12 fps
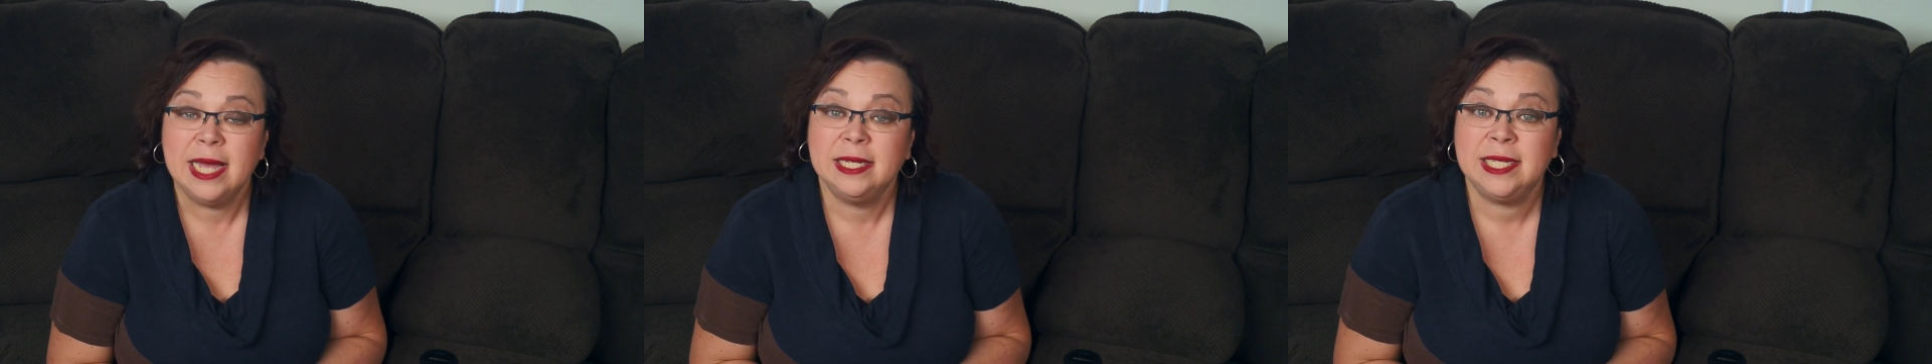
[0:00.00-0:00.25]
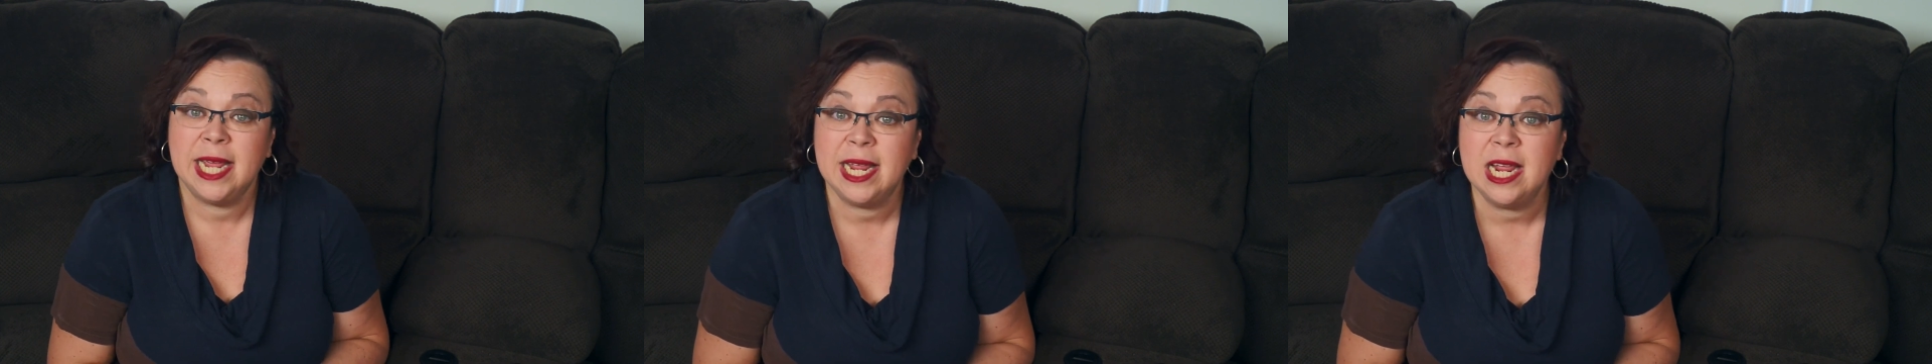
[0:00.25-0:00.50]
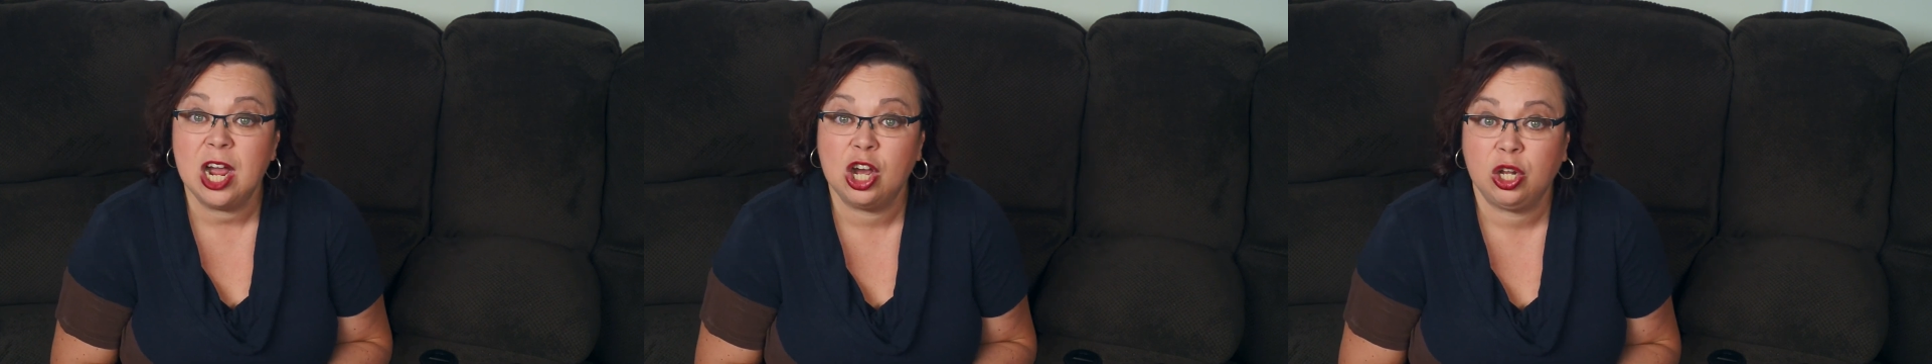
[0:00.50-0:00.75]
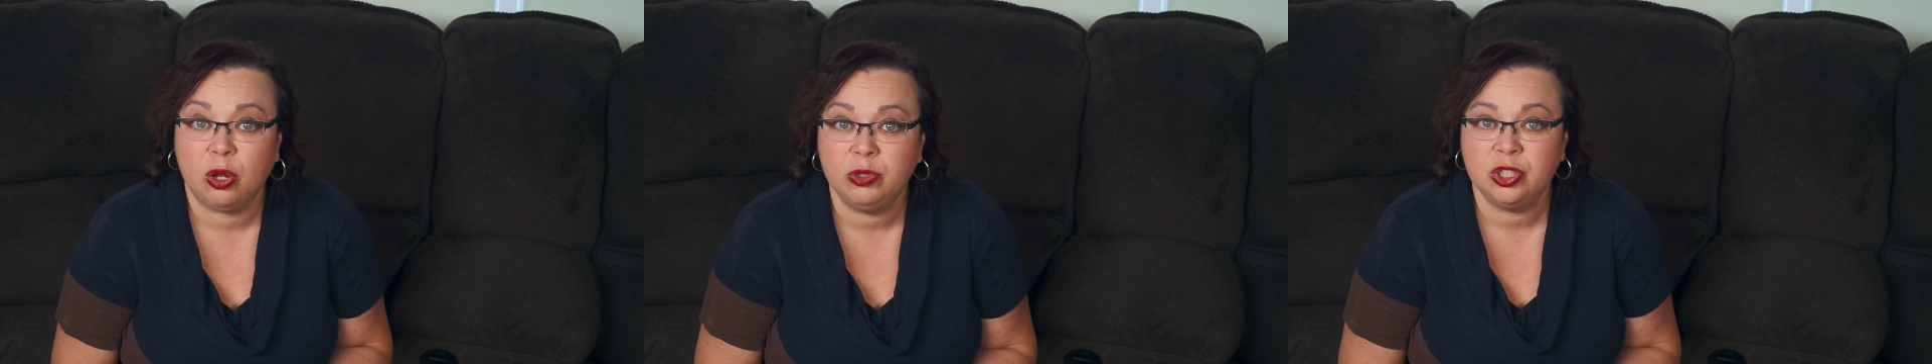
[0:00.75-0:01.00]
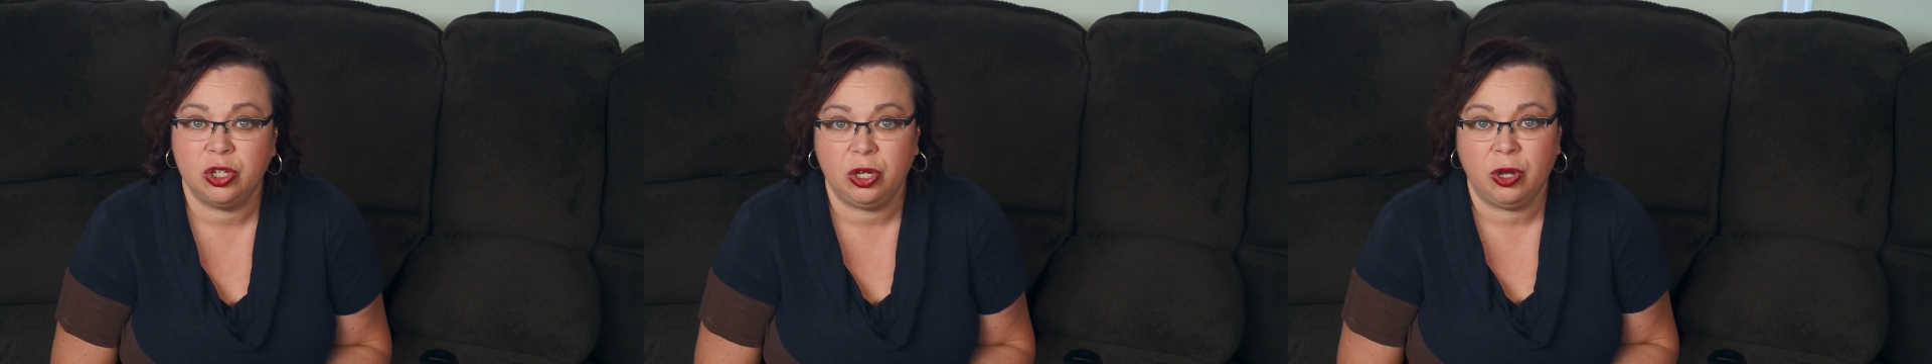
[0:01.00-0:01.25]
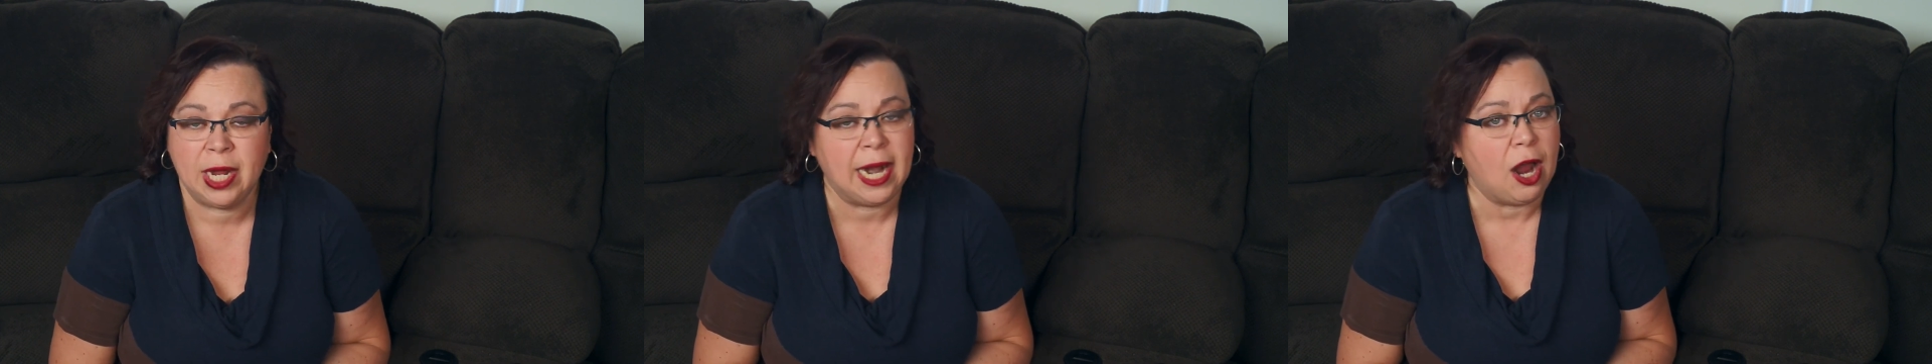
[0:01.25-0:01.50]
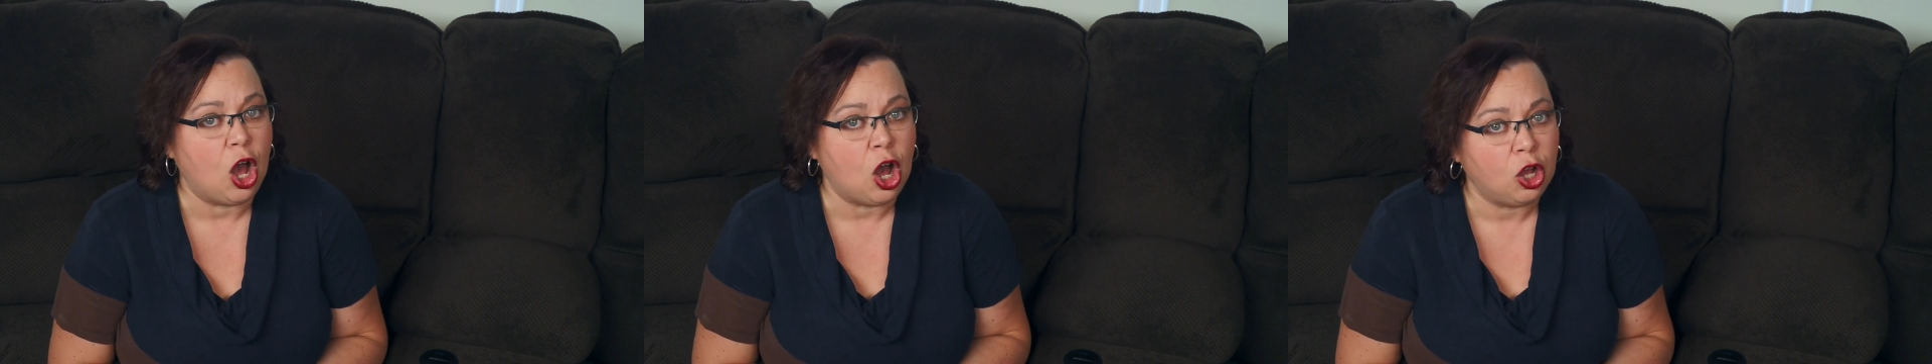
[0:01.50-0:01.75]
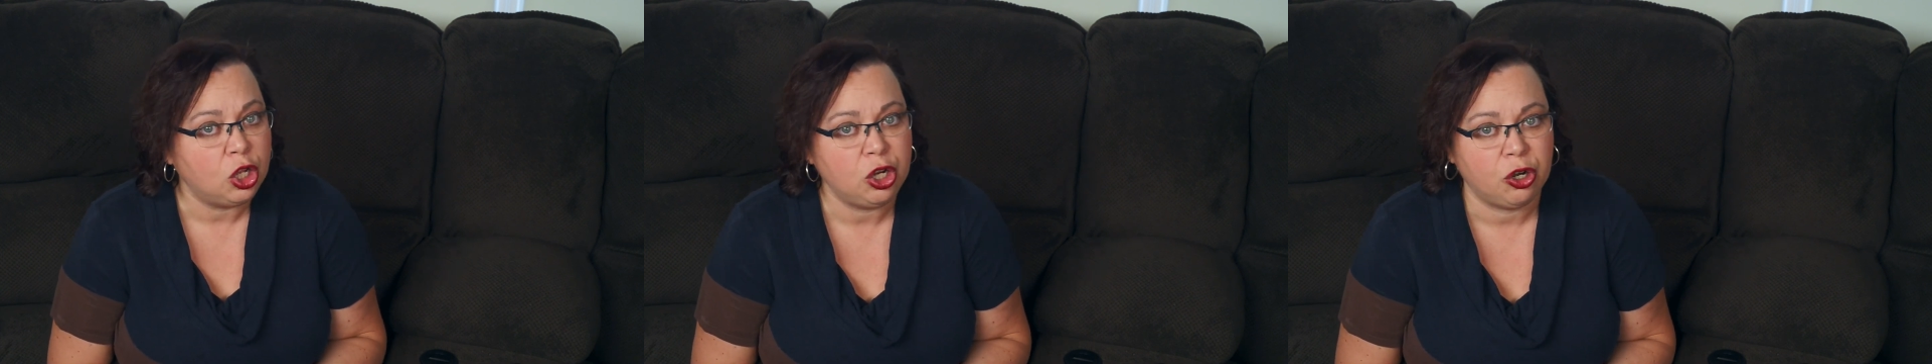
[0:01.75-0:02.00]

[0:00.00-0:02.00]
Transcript: Taking a closer look at all your